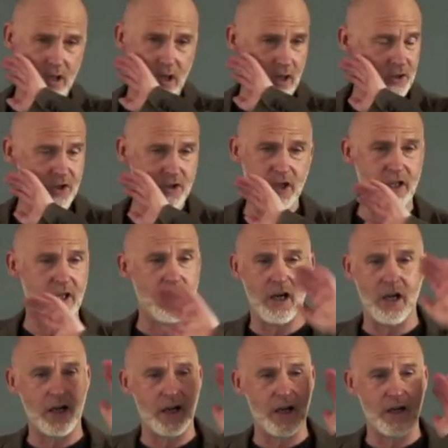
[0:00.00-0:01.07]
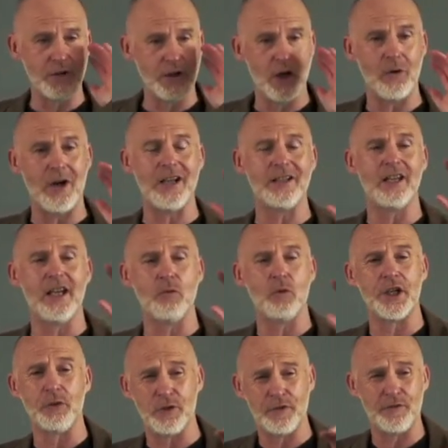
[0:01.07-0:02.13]
honestly, I, I have no idea
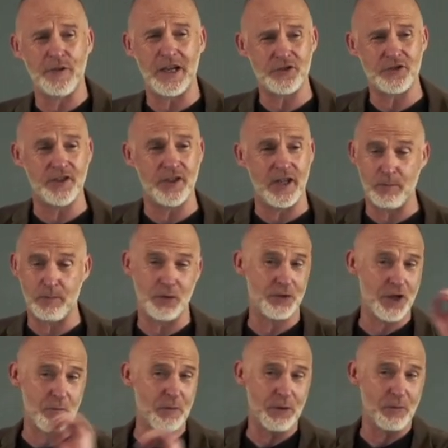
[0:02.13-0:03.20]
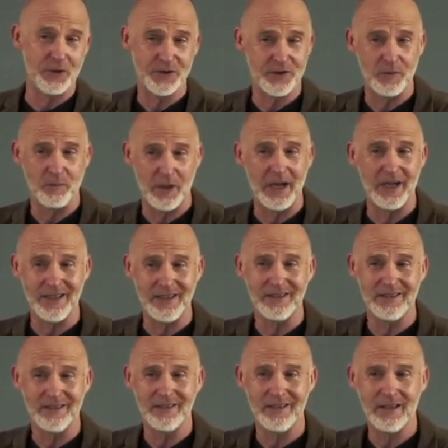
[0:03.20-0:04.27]
what it would fetch today, but nobody wants to buy it.
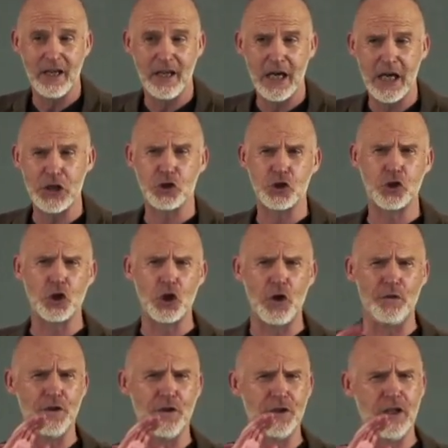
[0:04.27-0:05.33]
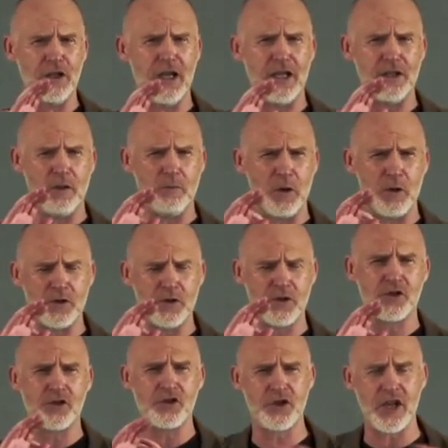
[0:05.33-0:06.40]
It's covered in the
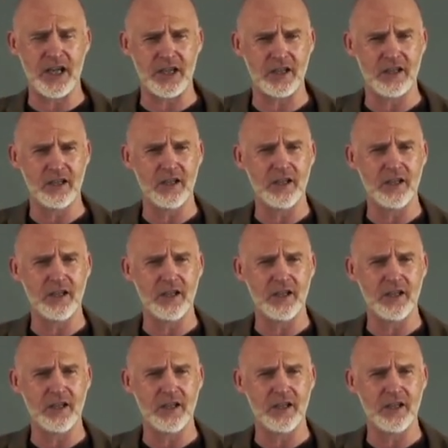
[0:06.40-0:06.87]
most sick